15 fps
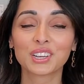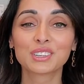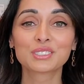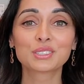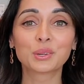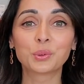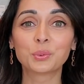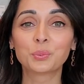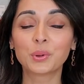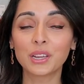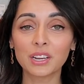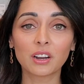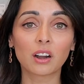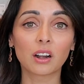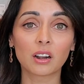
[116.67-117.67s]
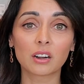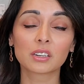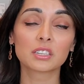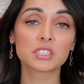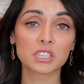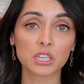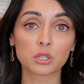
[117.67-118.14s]
So we are
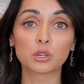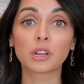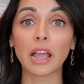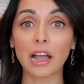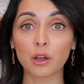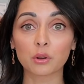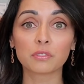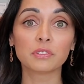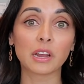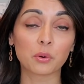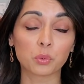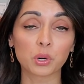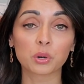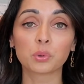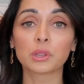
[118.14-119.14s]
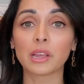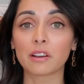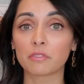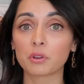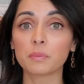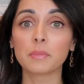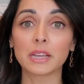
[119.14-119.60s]
considered out of network with
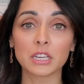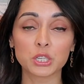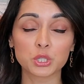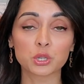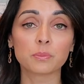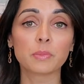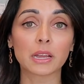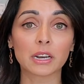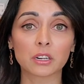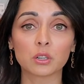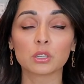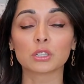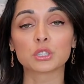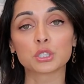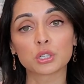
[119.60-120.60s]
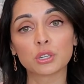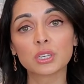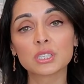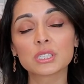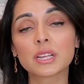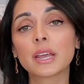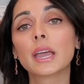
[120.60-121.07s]
every major medical
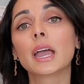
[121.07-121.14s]
insurance.